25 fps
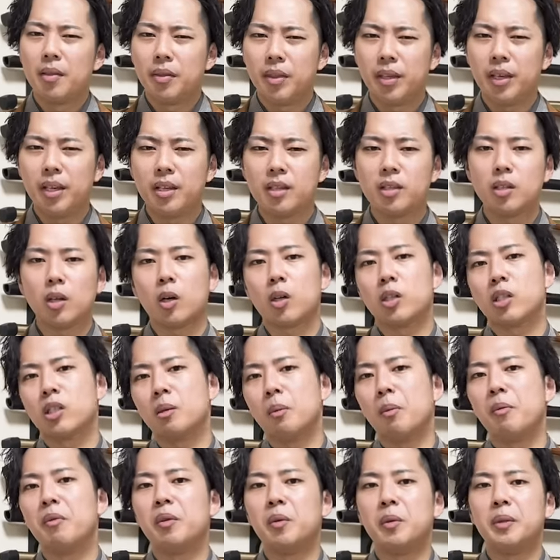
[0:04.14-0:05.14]
These are
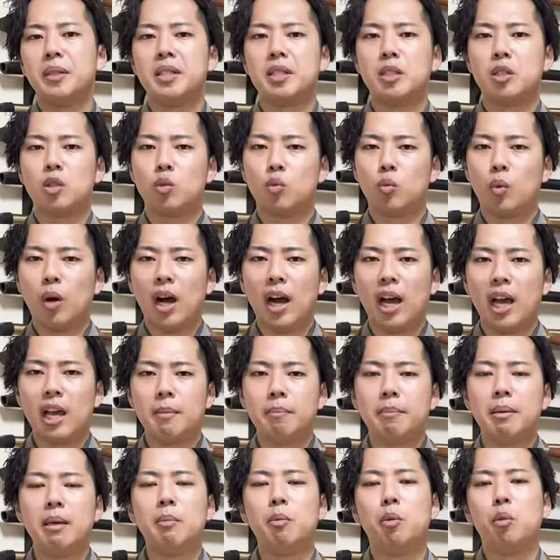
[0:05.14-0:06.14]
some of the reasons why
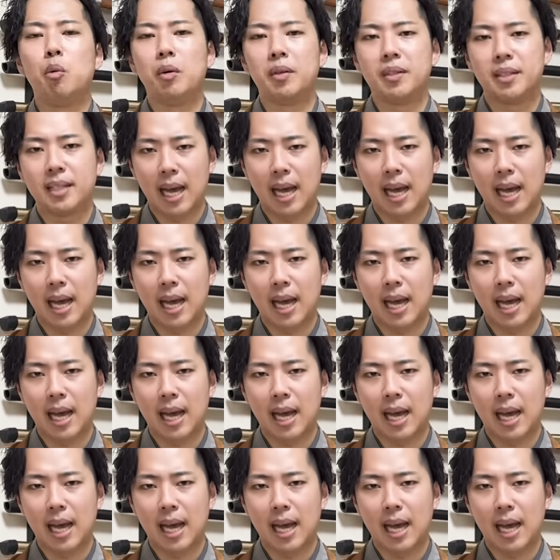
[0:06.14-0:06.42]
people with